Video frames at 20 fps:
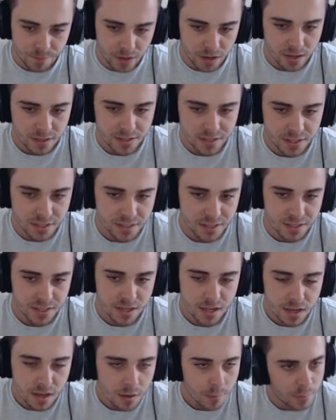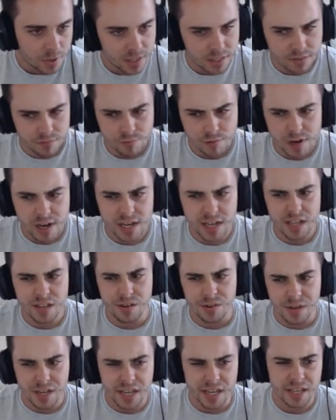fastest, but it's really
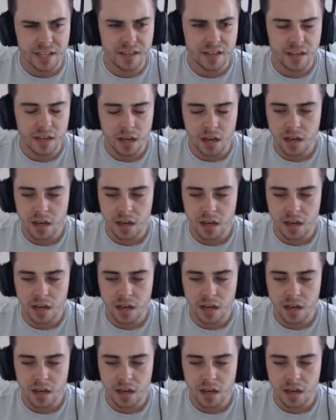unique.